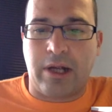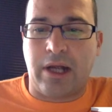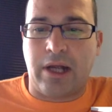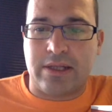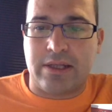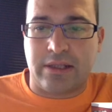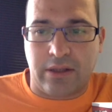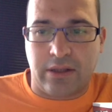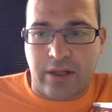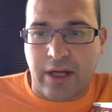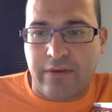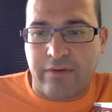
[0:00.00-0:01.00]
guys and
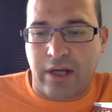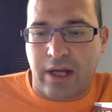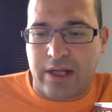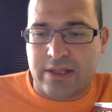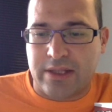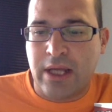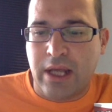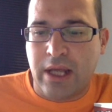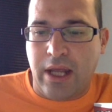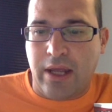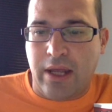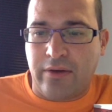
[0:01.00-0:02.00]
Archiva guys,
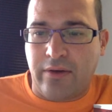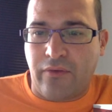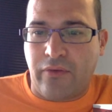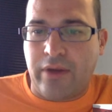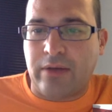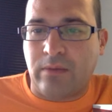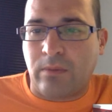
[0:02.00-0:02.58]
and that